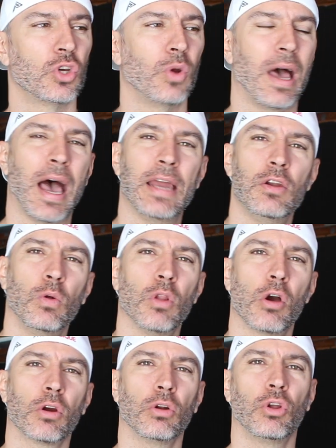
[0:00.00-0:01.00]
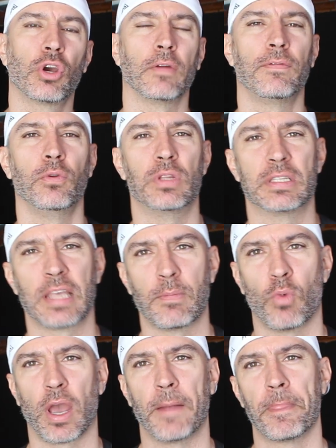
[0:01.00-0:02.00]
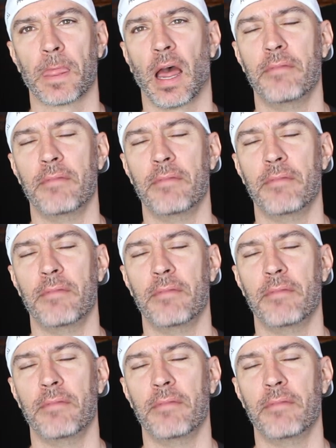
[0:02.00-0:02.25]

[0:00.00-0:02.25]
So I no longer look at food the same way.